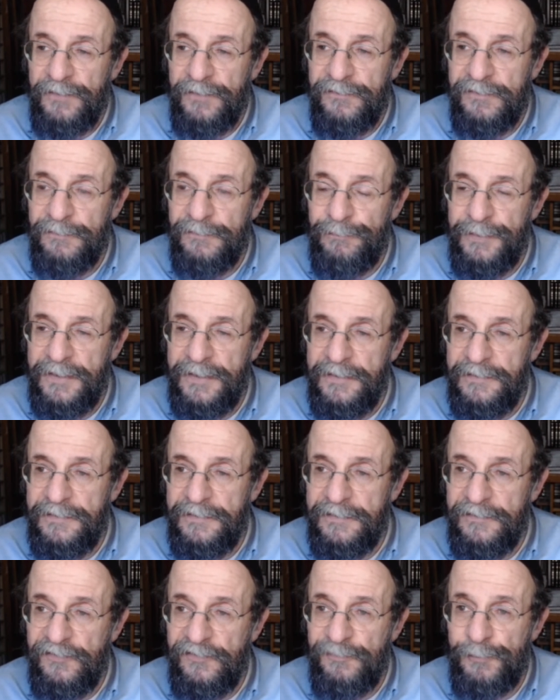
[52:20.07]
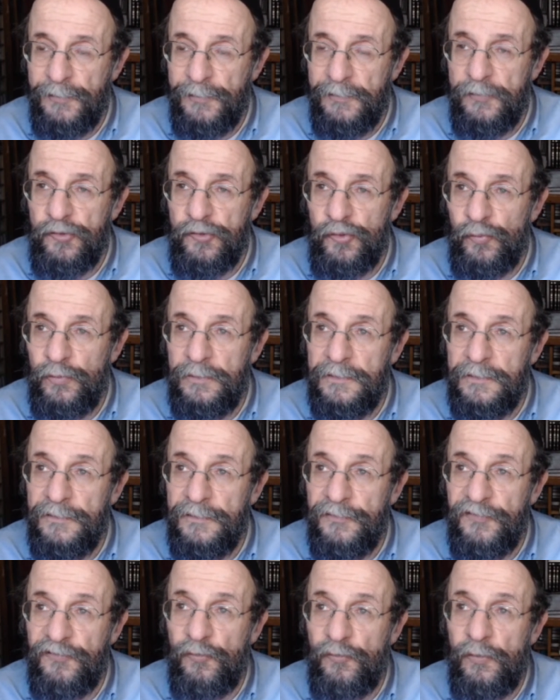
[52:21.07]
to be the spiritual
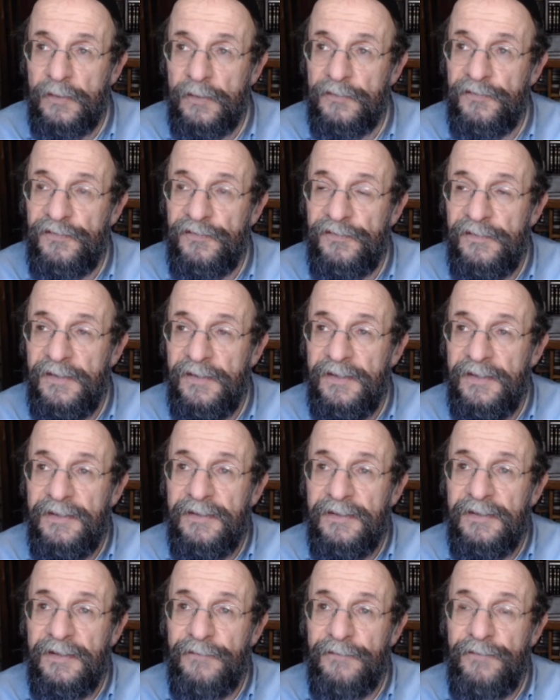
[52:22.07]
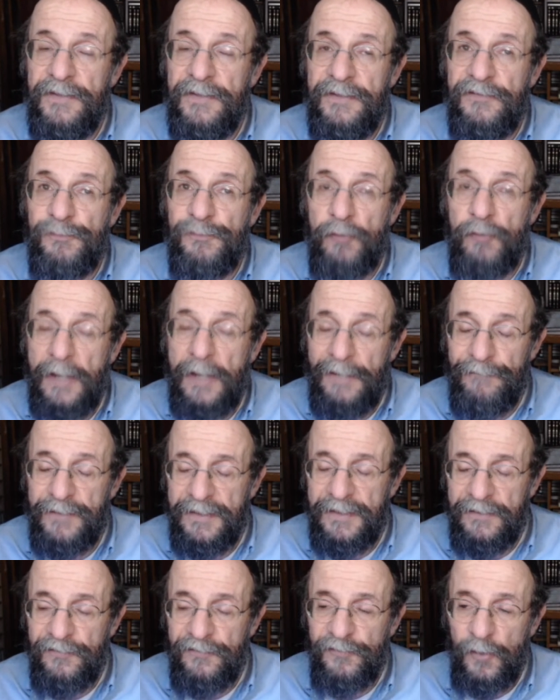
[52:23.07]
source of his
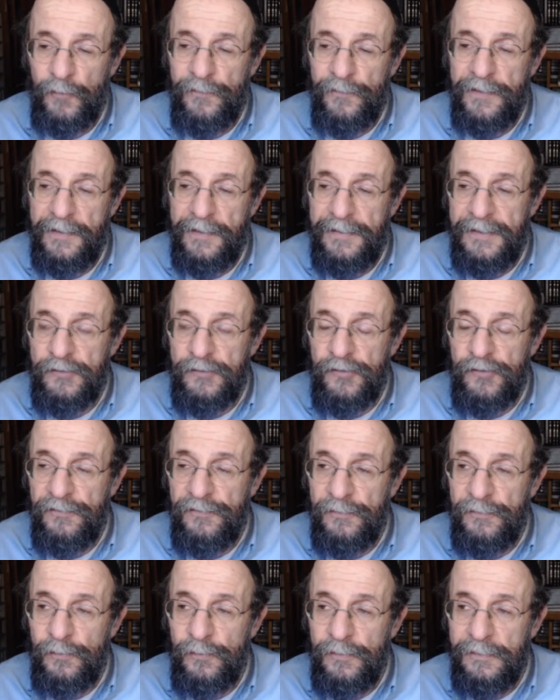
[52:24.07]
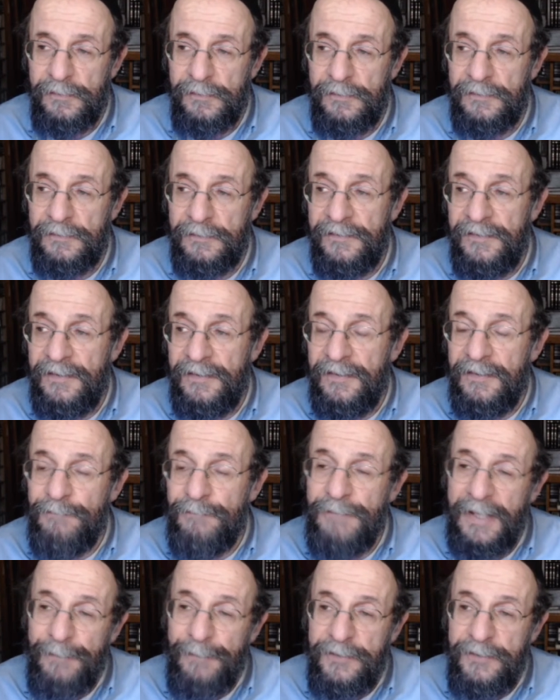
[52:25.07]
providence over the nations of the world,
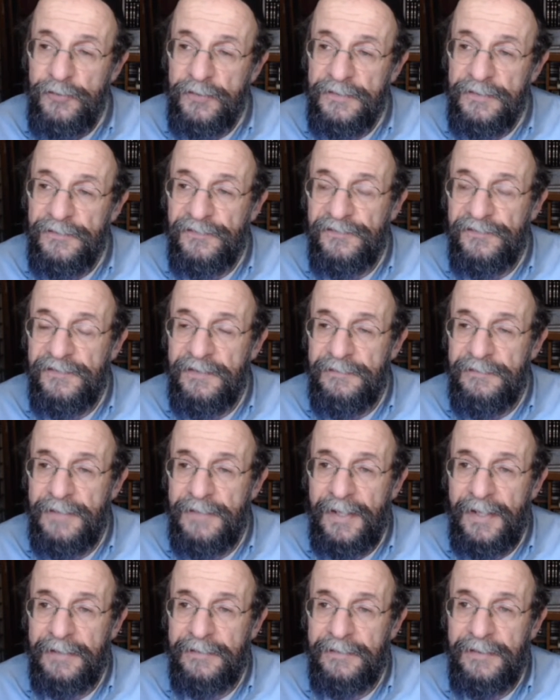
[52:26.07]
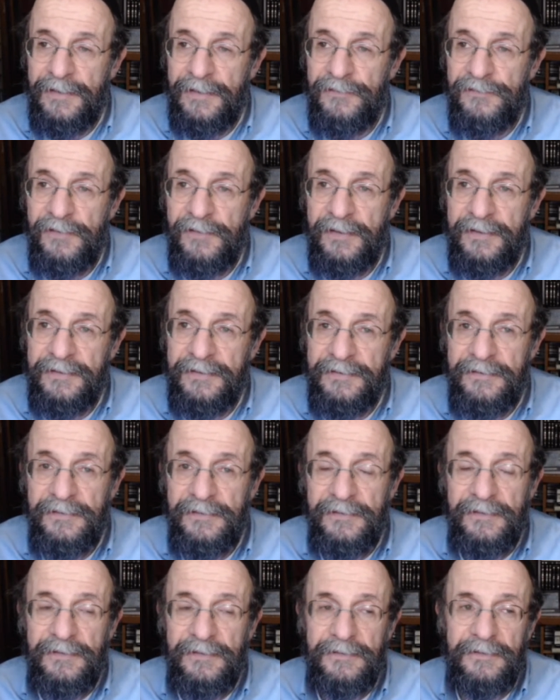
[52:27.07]
maybe you can see that as a
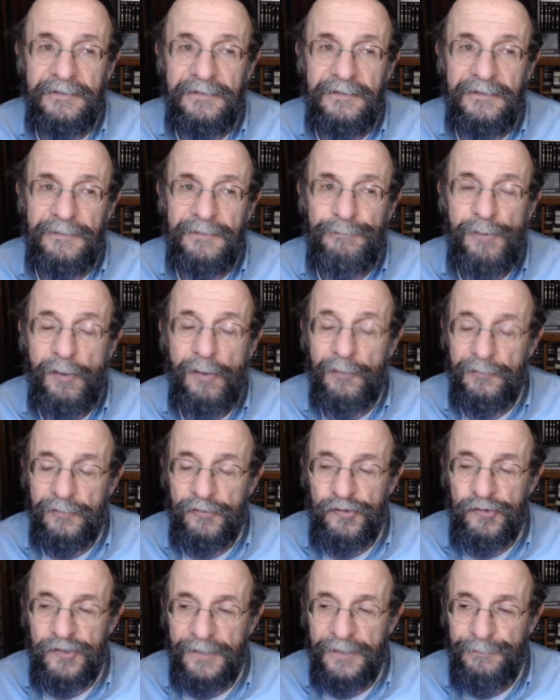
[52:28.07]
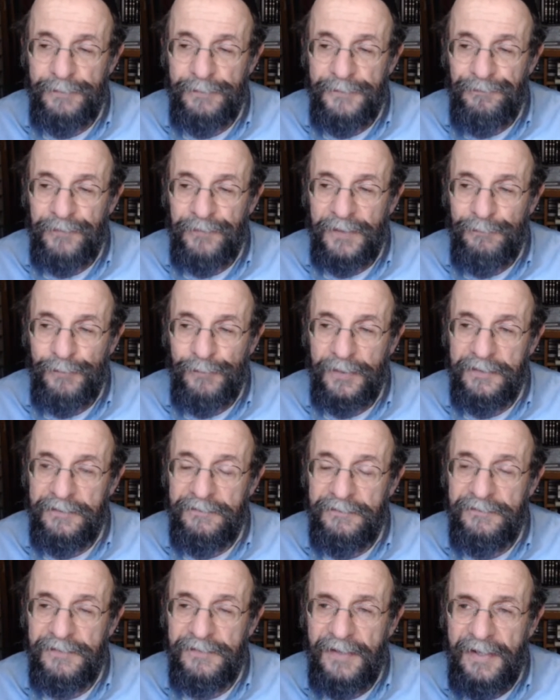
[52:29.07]
partnership. But
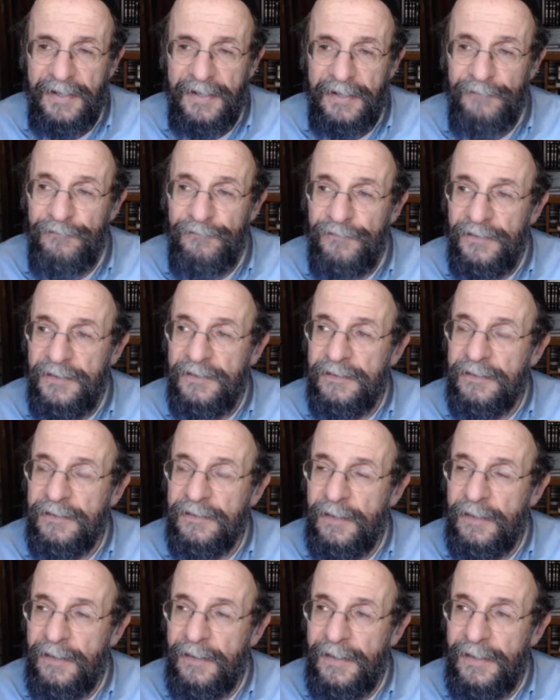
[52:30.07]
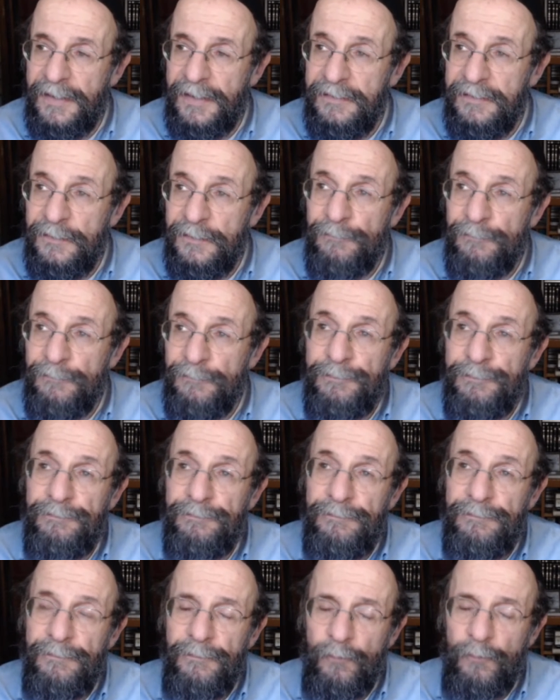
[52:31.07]
to have God
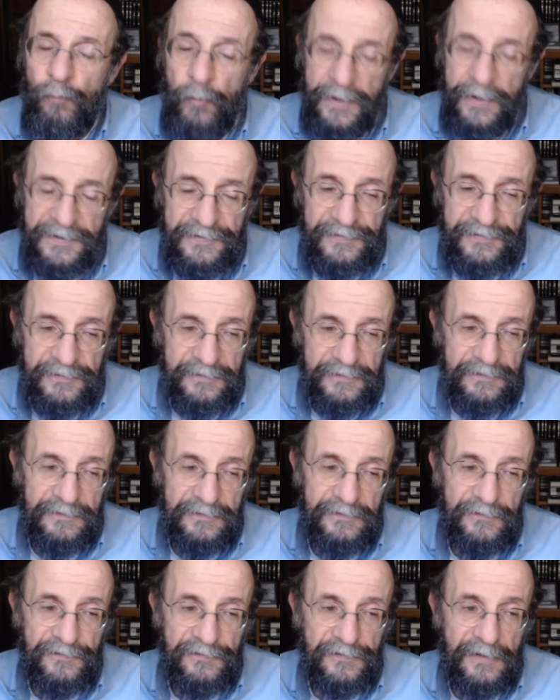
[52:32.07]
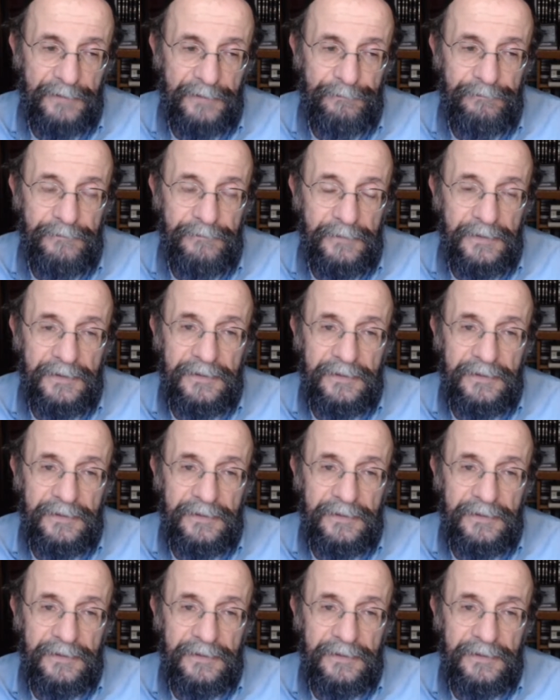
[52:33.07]
with some